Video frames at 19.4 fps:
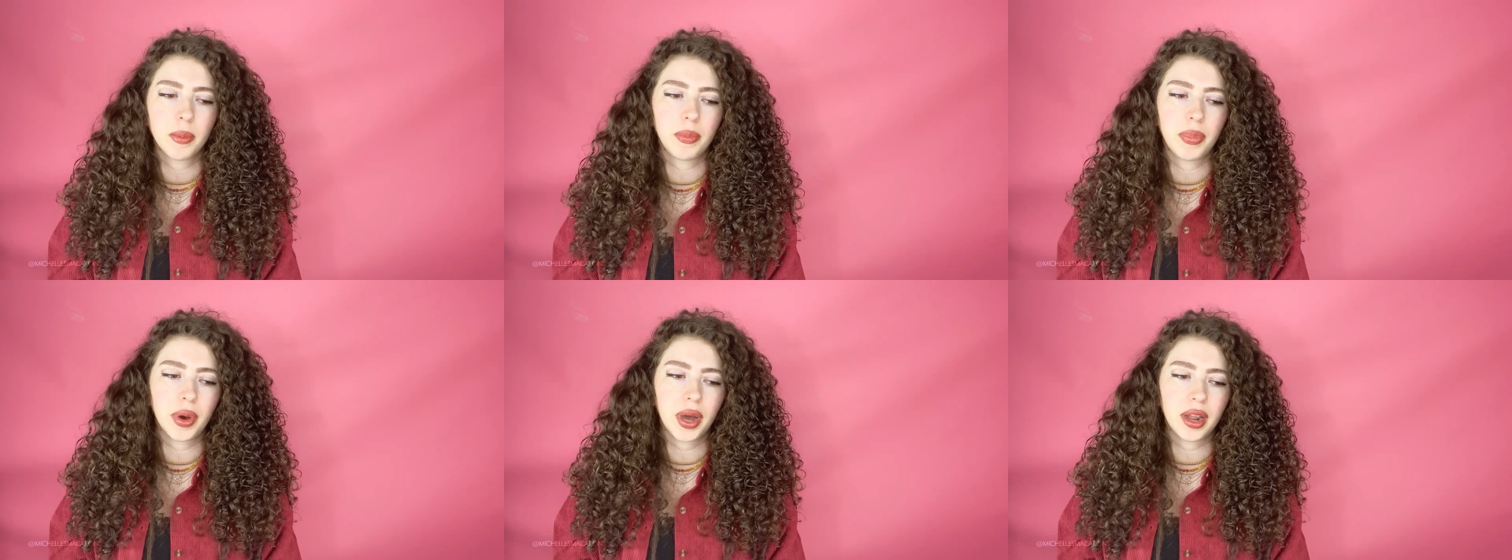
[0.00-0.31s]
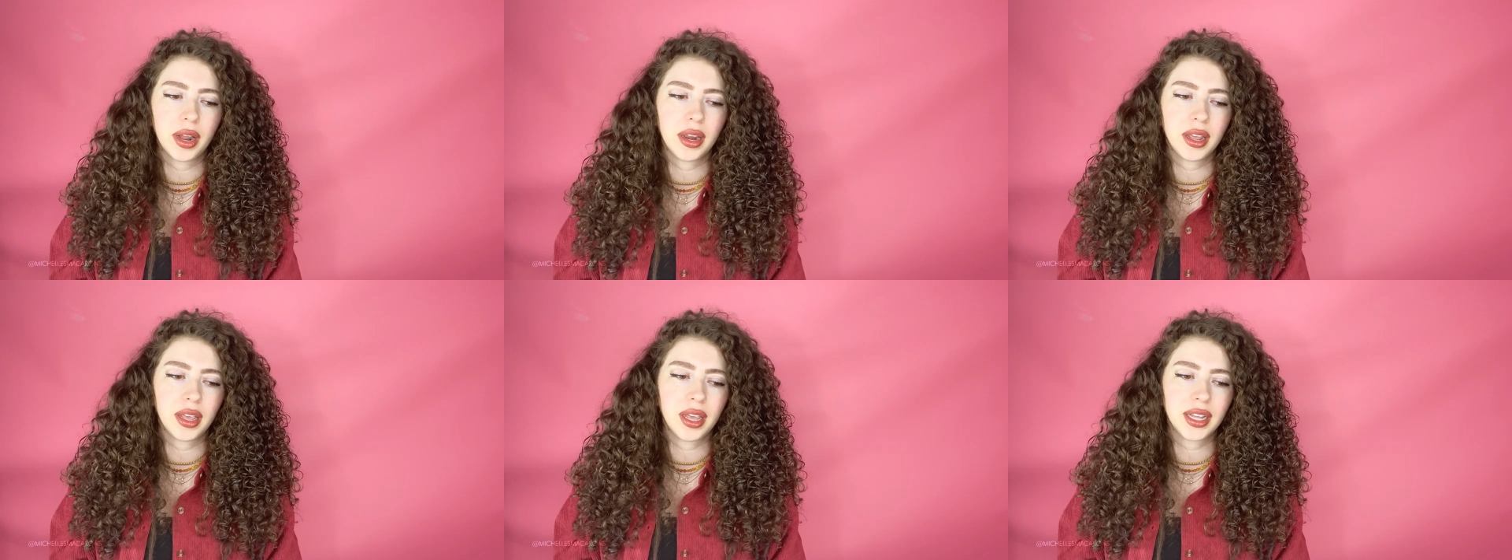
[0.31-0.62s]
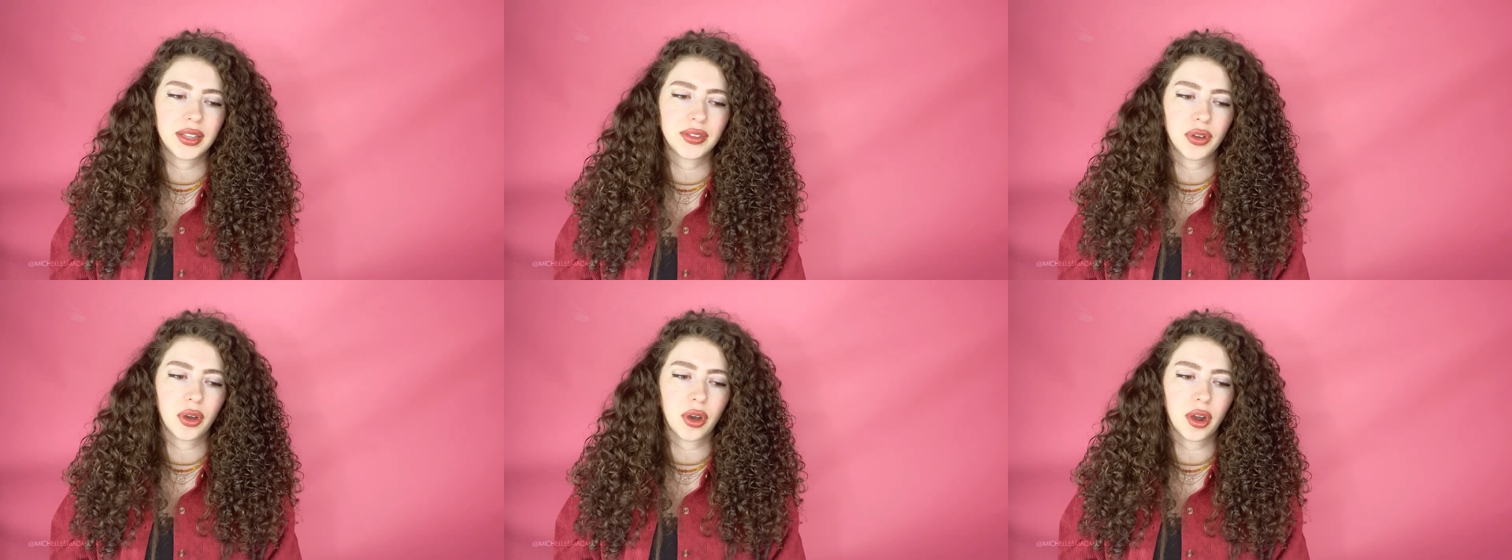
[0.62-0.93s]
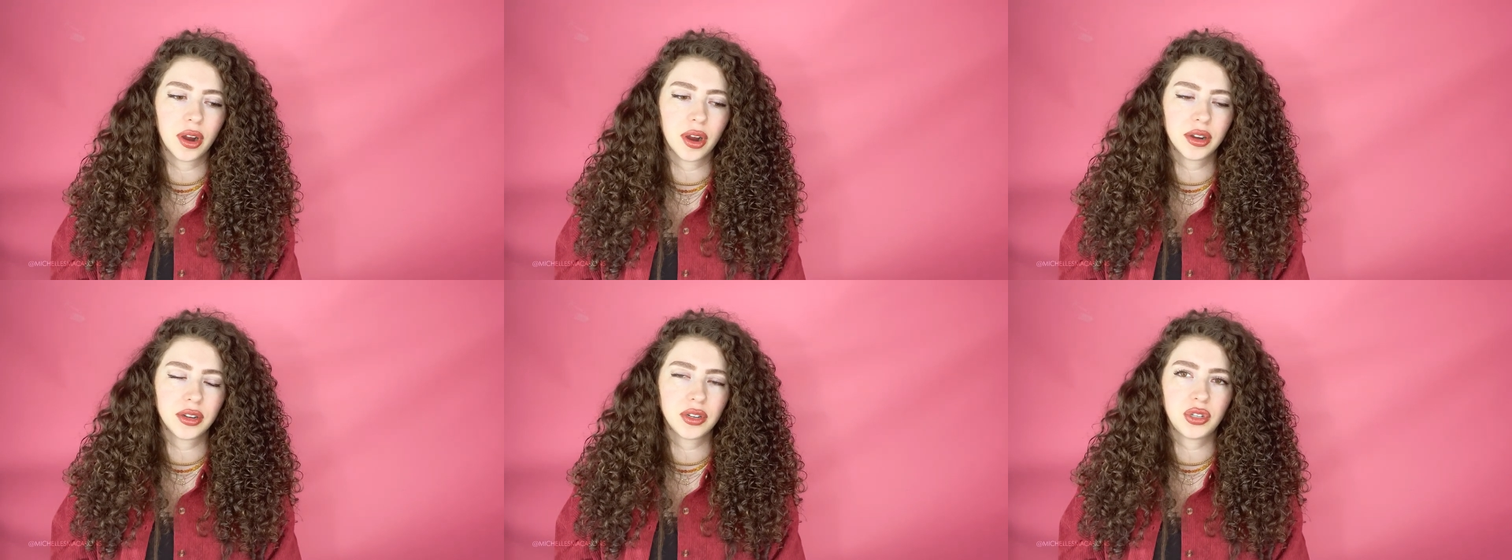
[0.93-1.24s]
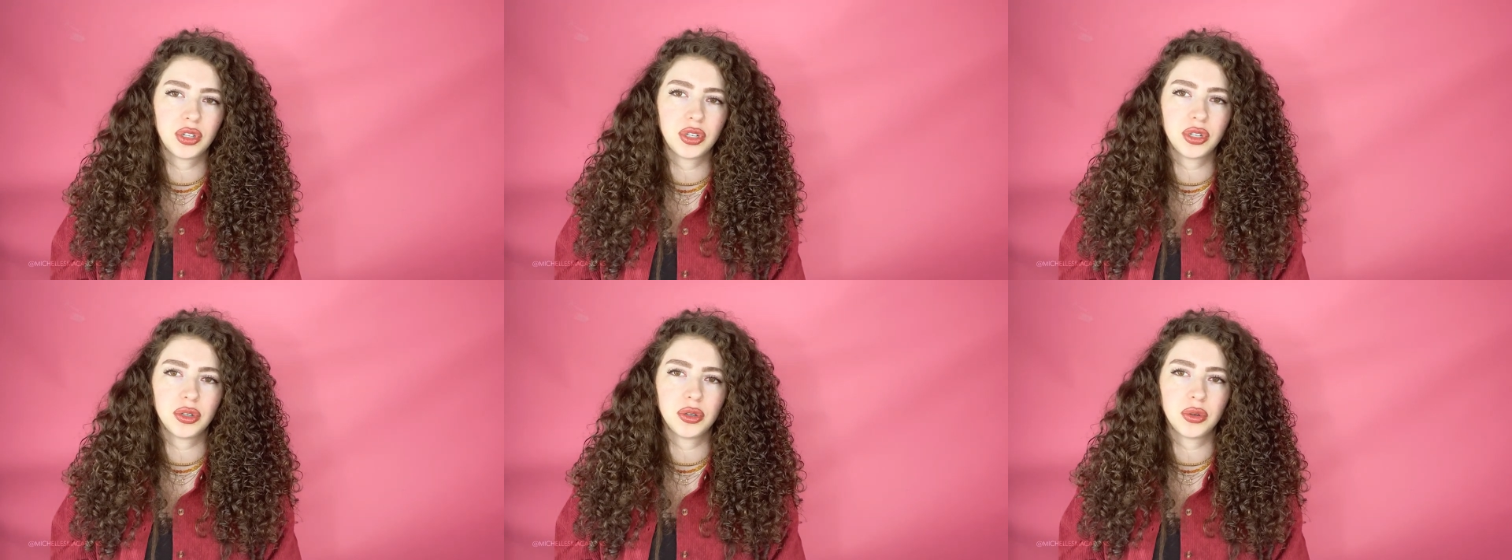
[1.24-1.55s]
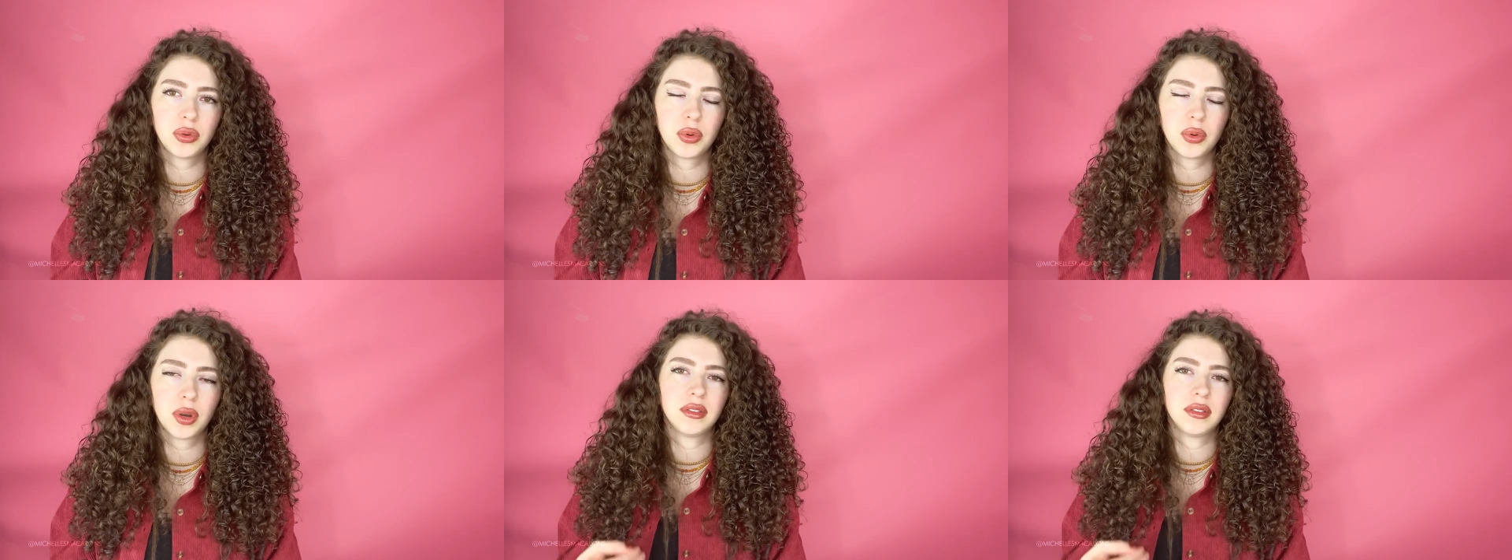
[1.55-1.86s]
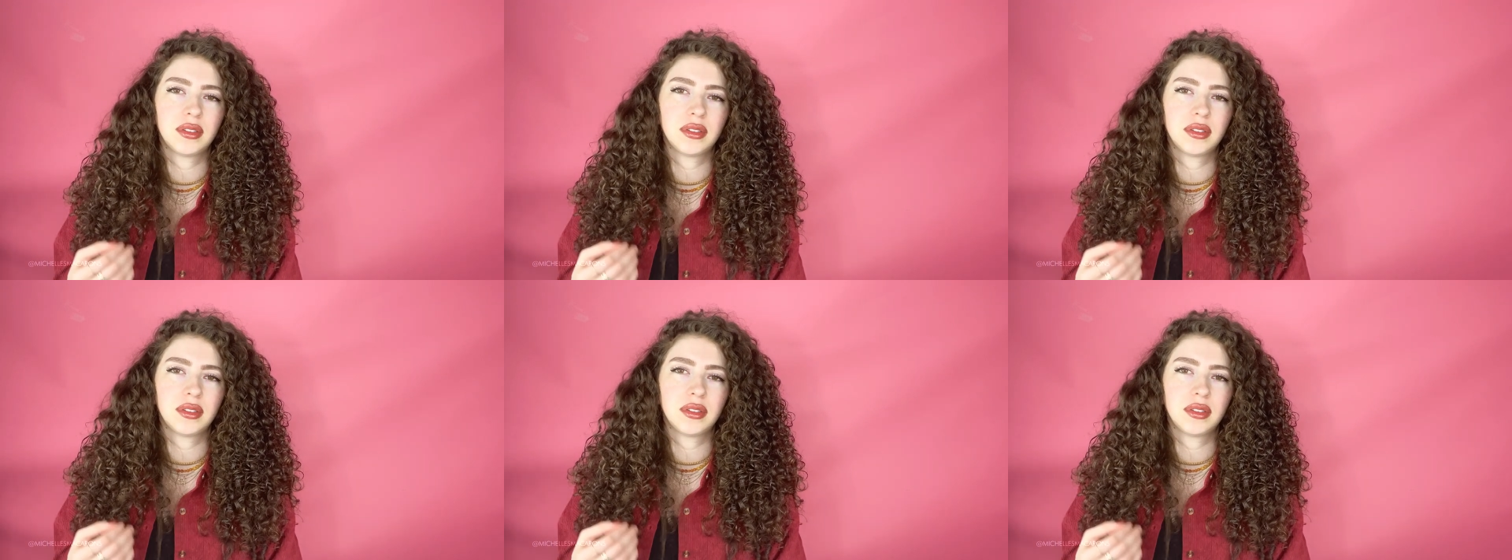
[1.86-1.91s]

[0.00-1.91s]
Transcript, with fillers: but it's hard to